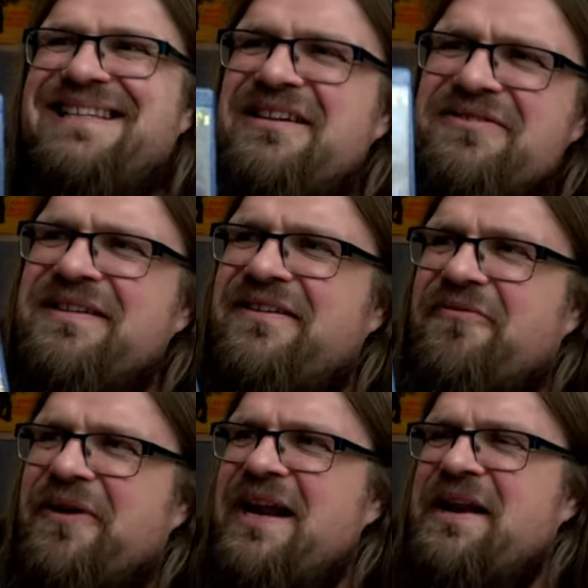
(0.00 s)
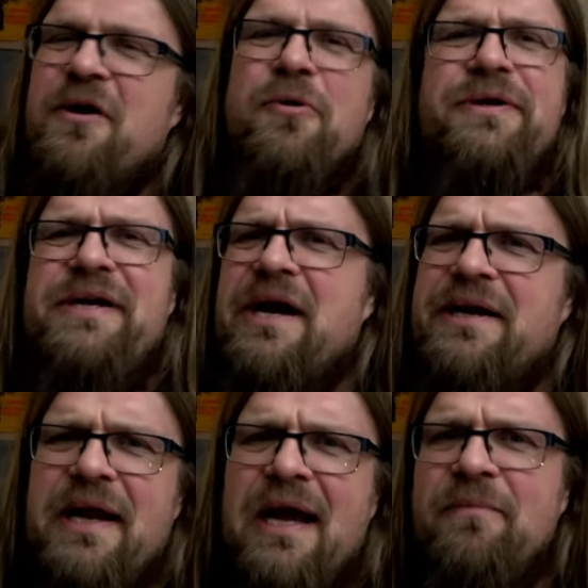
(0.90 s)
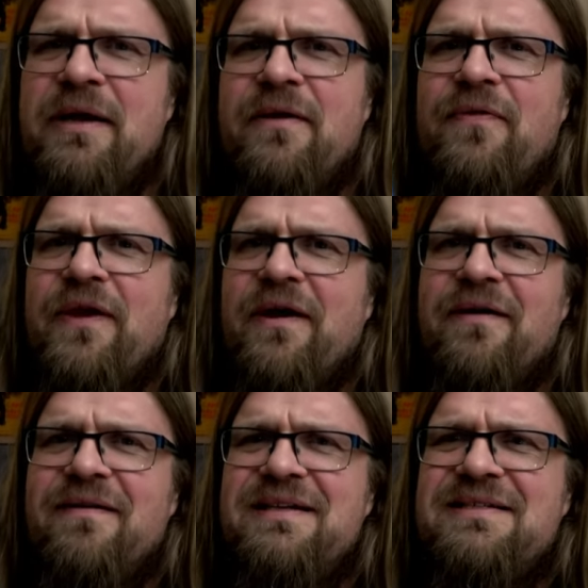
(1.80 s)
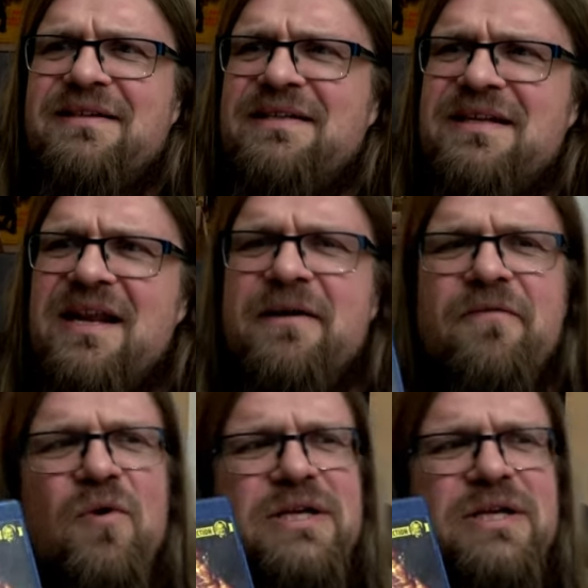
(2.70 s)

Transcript: there's really no dynamic there. It's like